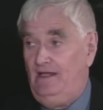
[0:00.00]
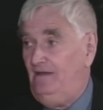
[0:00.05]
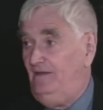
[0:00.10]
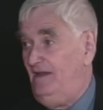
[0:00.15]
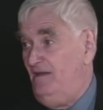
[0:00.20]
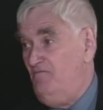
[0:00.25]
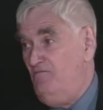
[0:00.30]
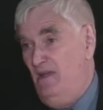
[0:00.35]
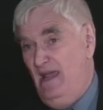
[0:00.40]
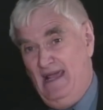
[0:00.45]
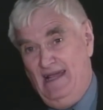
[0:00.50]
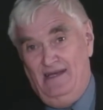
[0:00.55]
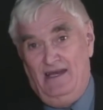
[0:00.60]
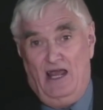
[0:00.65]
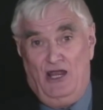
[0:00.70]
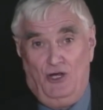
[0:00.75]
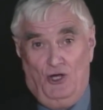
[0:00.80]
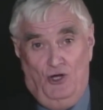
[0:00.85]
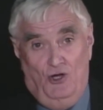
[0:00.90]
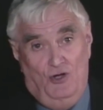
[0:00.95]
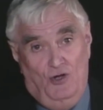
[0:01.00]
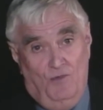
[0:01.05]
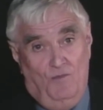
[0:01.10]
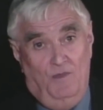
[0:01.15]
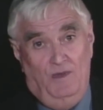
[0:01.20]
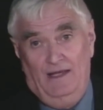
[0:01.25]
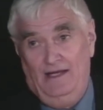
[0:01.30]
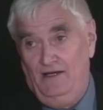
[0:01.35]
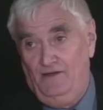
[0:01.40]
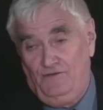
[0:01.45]
he's in bed at
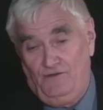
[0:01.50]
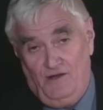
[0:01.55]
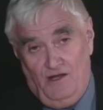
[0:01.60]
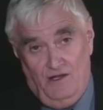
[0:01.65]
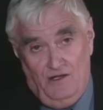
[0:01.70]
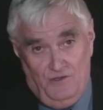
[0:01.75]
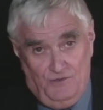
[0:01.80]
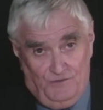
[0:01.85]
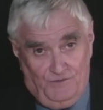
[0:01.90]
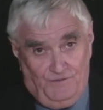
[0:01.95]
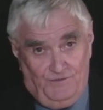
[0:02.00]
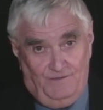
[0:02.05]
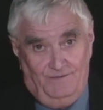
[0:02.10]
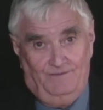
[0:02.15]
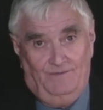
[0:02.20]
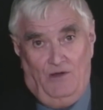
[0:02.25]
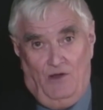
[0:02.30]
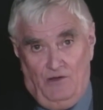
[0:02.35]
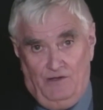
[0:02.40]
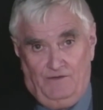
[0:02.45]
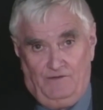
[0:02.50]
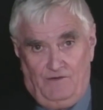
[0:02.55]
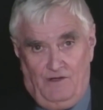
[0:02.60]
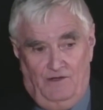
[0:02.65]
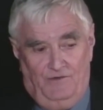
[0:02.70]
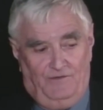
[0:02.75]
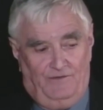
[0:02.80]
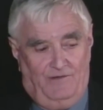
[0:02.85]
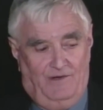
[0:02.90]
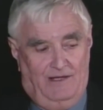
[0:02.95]
home in his clothes. All his
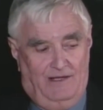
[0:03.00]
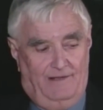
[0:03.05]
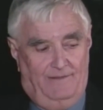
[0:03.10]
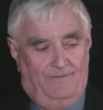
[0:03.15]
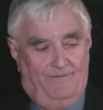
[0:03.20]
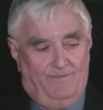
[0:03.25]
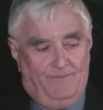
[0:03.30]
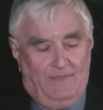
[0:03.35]
clothes are on.